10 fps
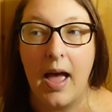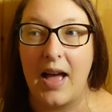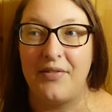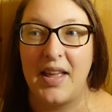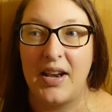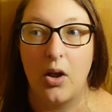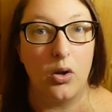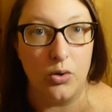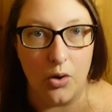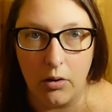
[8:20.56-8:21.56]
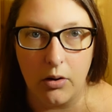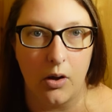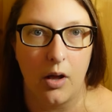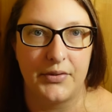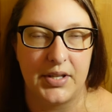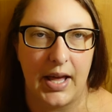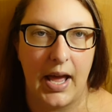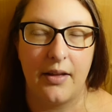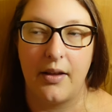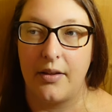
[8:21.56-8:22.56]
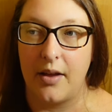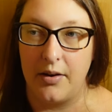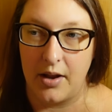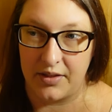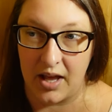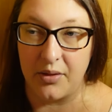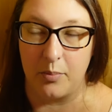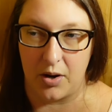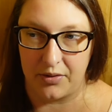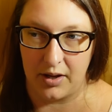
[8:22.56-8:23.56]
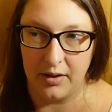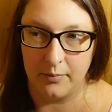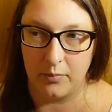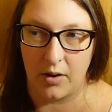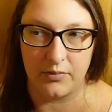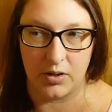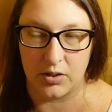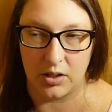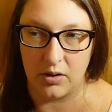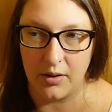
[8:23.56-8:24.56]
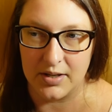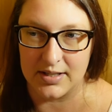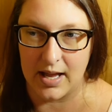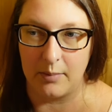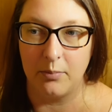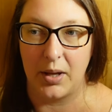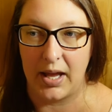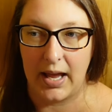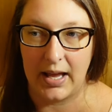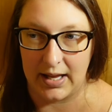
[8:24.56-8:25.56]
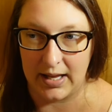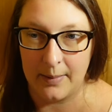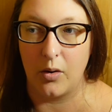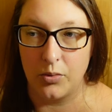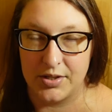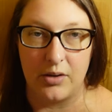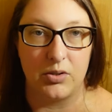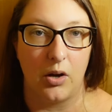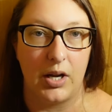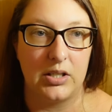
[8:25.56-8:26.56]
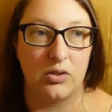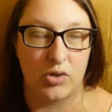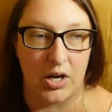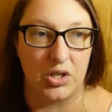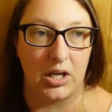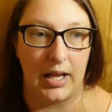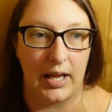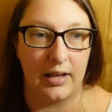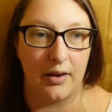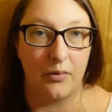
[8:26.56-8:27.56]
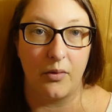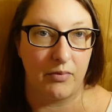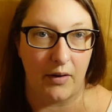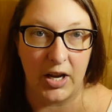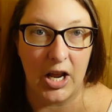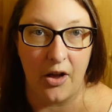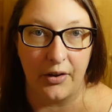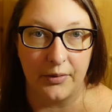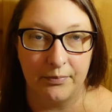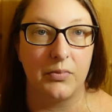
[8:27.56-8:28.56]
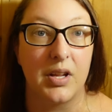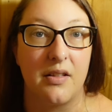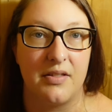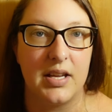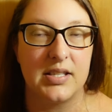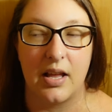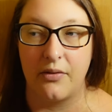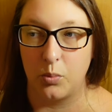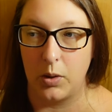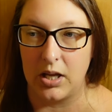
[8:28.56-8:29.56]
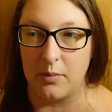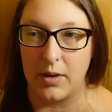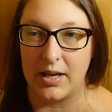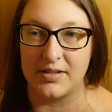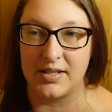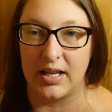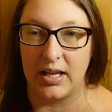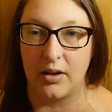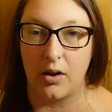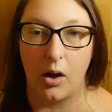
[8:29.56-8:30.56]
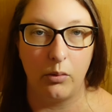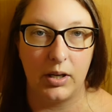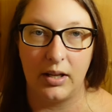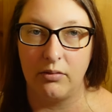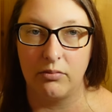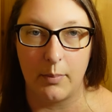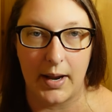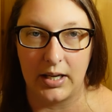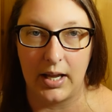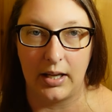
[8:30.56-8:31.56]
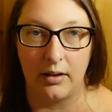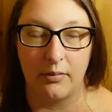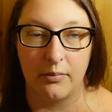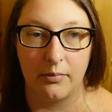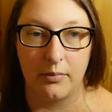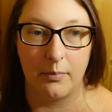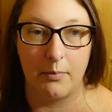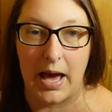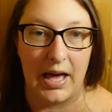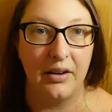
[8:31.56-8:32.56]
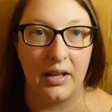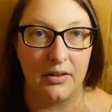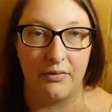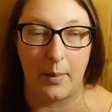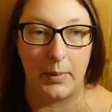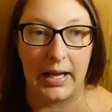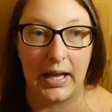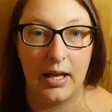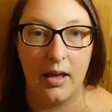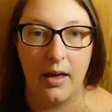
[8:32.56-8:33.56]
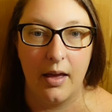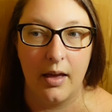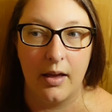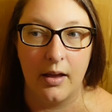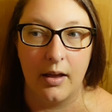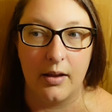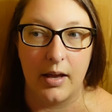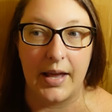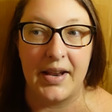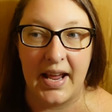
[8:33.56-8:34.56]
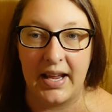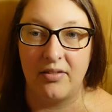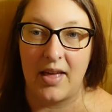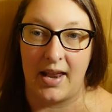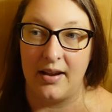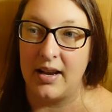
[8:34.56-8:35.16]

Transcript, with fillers: And then not long after that, and the other brother, I, I don't know his name, but he also died tragically, very young. This left William as the only remaining man in the family, and he then